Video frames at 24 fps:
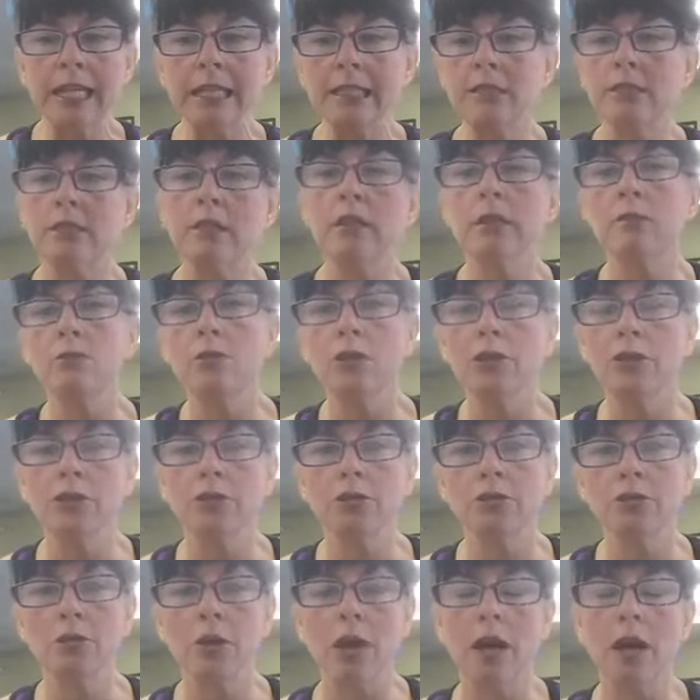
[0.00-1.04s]
So then when
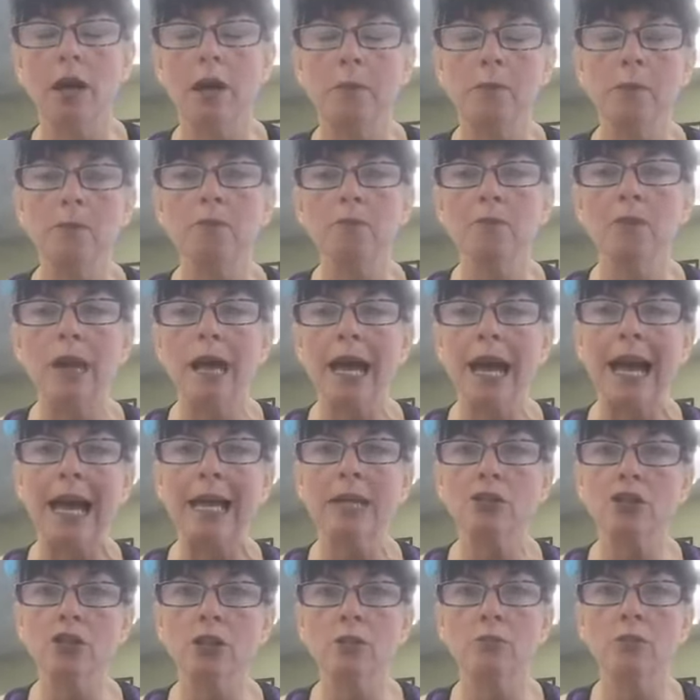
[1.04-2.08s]
you
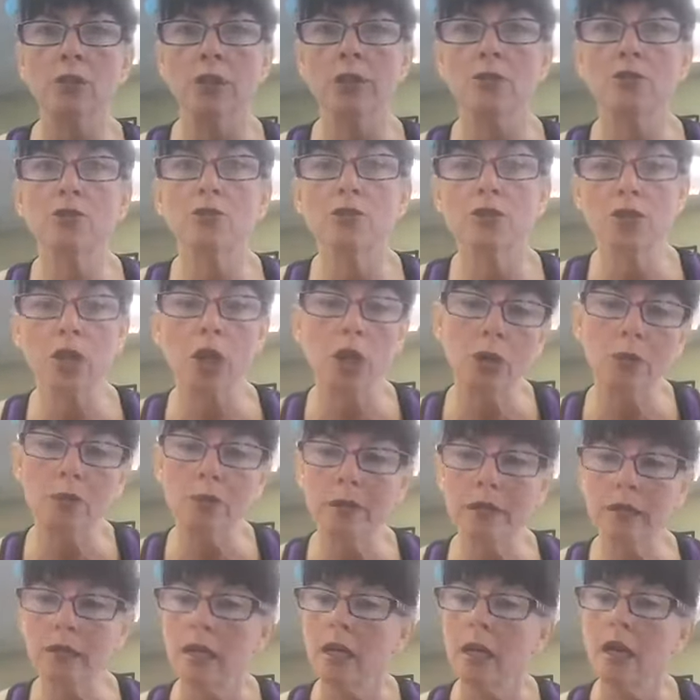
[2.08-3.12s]
actually, when our doors
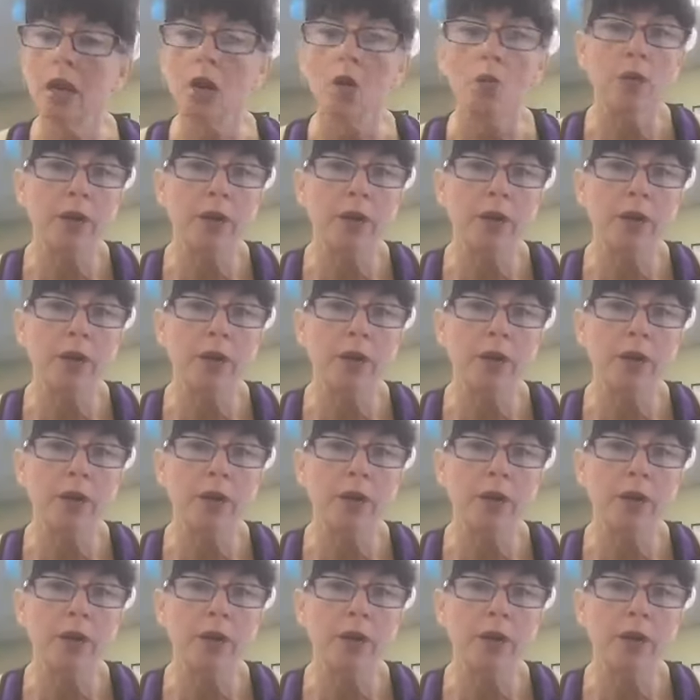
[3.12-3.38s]
open, we